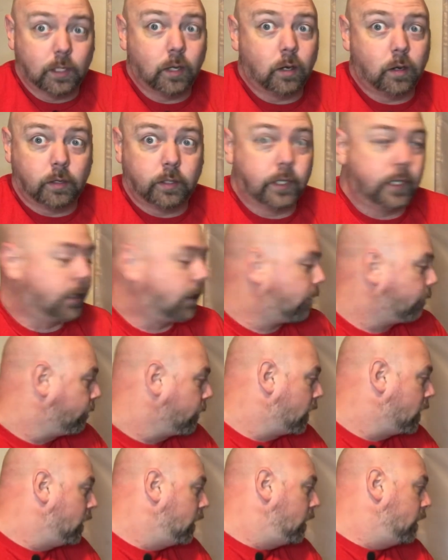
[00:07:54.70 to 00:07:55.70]
on there.
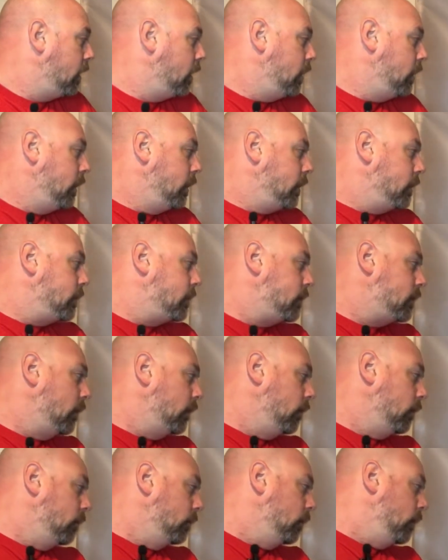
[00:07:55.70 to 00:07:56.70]

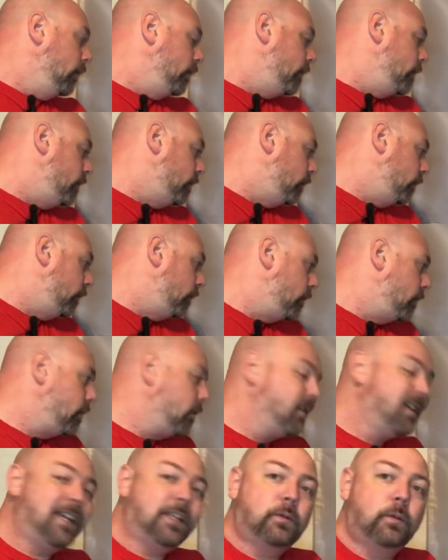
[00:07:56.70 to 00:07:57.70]
So
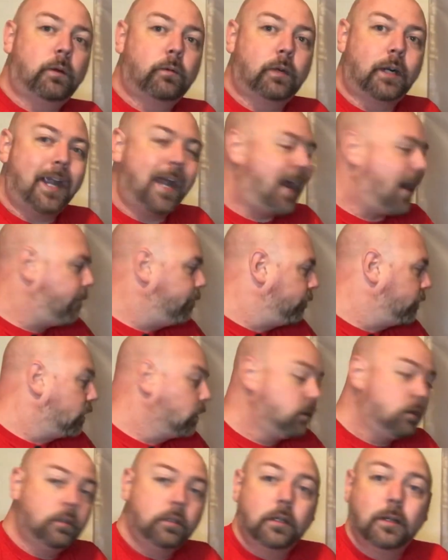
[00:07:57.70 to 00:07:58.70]
that's where we're at.
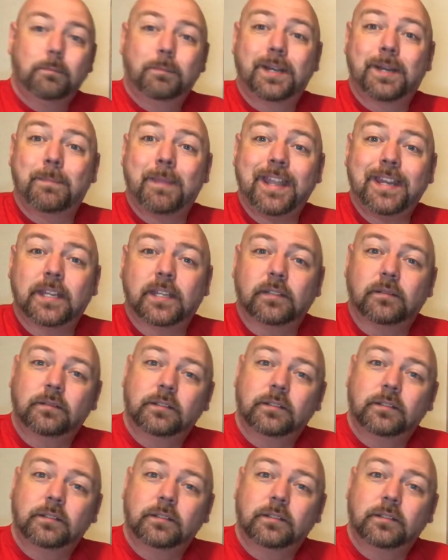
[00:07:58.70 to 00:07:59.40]
But it made